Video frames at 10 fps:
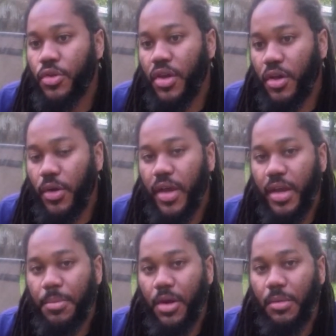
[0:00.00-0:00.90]
you can go
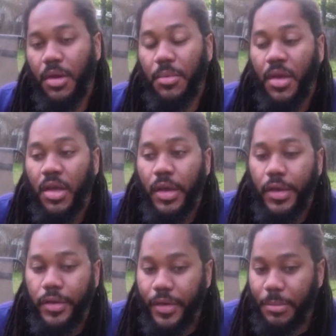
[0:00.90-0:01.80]
ahead and pull them up.
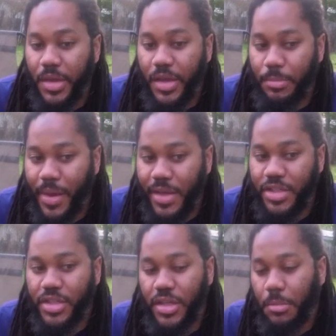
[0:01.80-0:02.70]
You can be
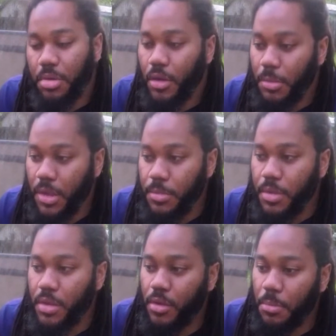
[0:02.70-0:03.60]
impatient and pull them
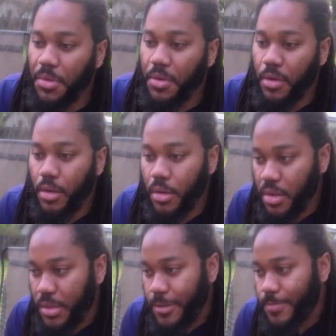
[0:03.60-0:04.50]
up a little bit
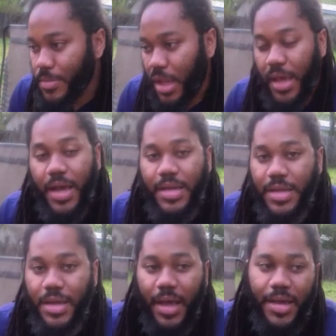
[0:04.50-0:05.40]
early, like I
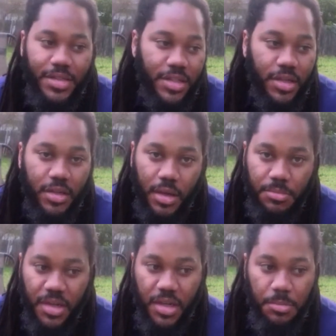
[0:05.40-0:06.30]
did last year, because
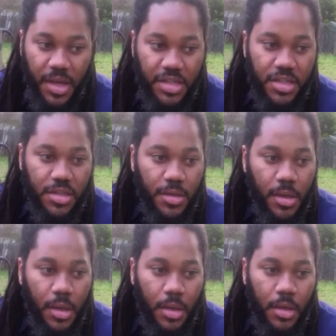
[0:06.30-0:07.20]
I've been impatient.
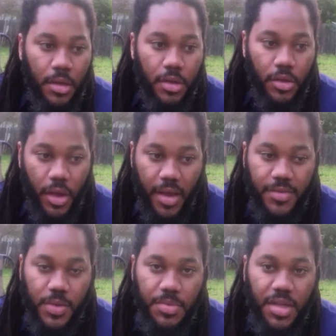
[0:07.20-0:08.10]
You'll
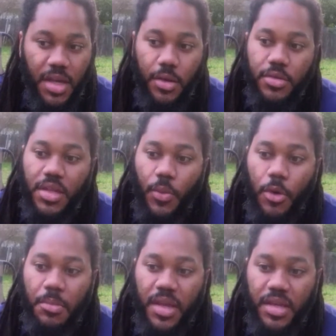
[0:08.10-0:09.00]
have sweet potatoes, they
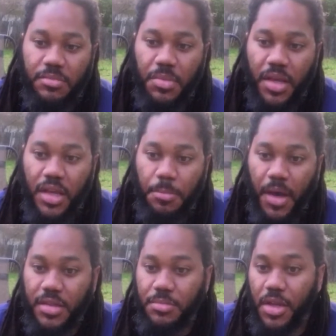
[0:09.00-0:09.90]
won't be as
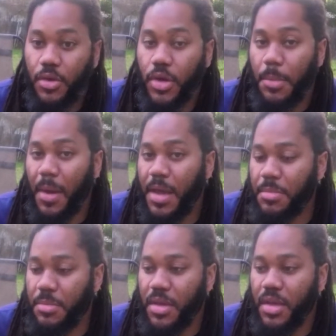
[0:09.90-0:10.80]
big possibly, or they
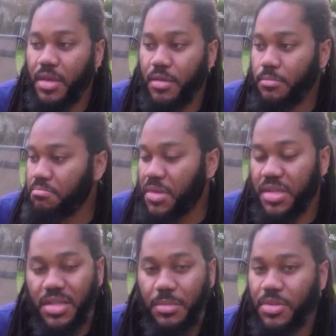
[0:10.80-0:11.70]
might be big.
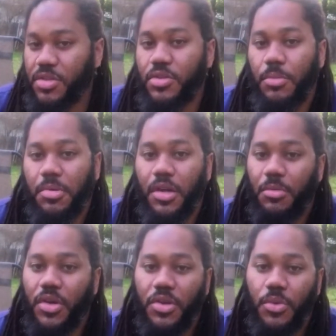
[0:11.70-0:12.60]
It's up to you to
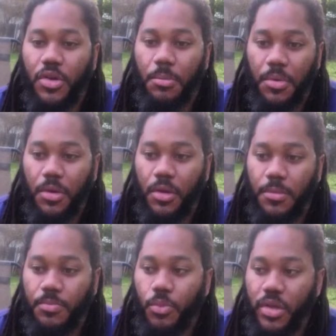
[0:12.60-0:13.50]
pull them when you want to
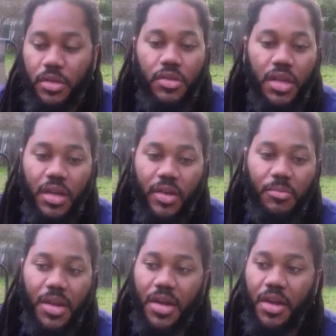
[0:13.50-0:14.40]
pull them, when you think
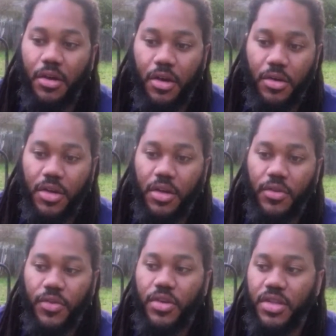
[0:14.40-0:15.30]
they've been in there long
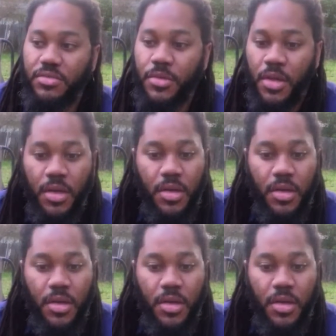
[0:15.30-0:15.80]
enough. You can,